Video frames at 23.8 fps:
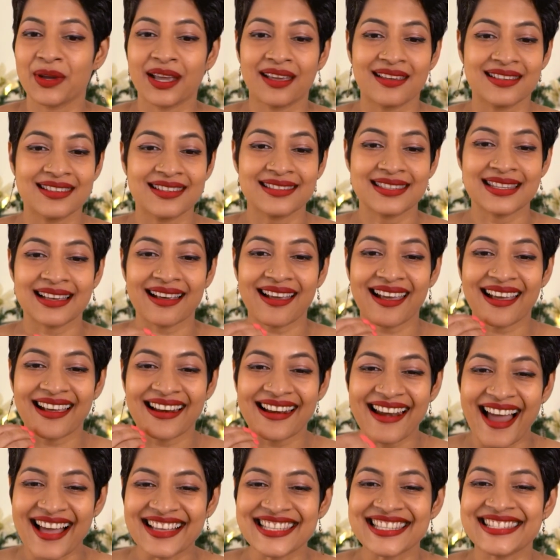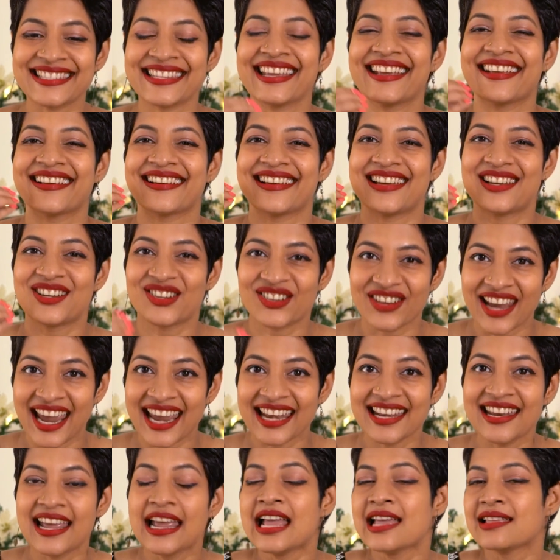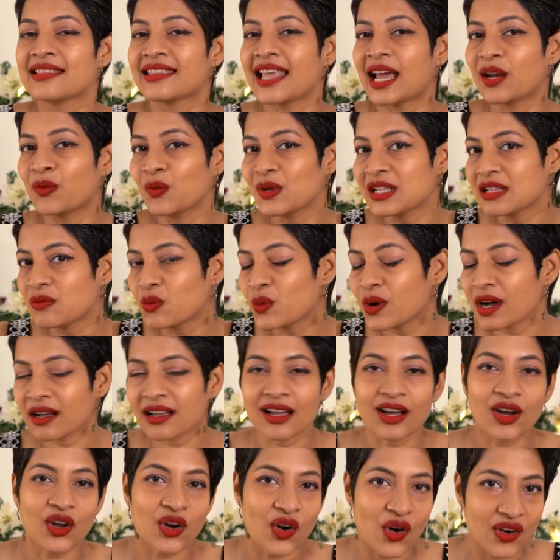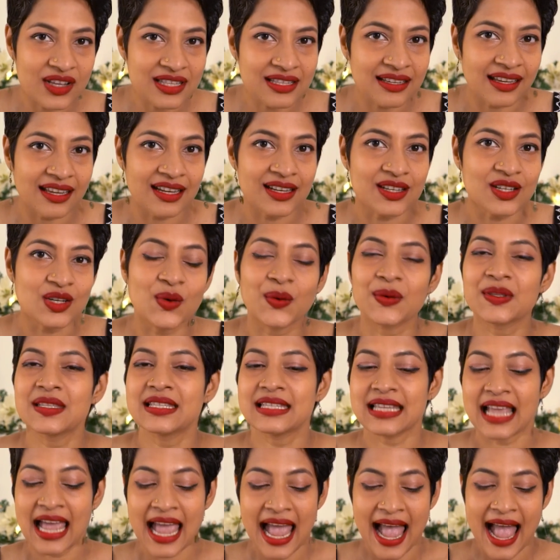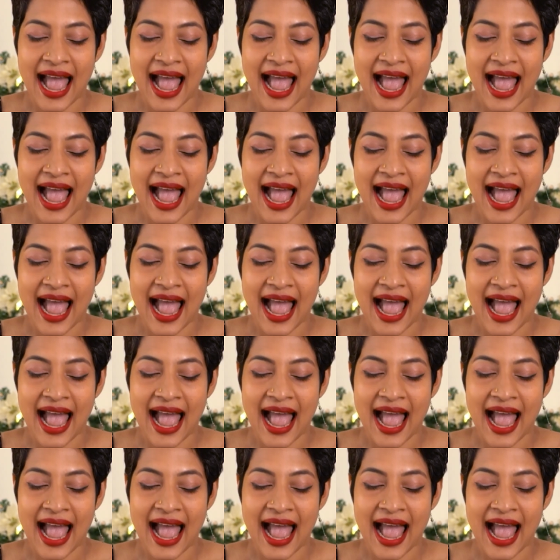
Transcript: because it's a classic red that will work across skin tones,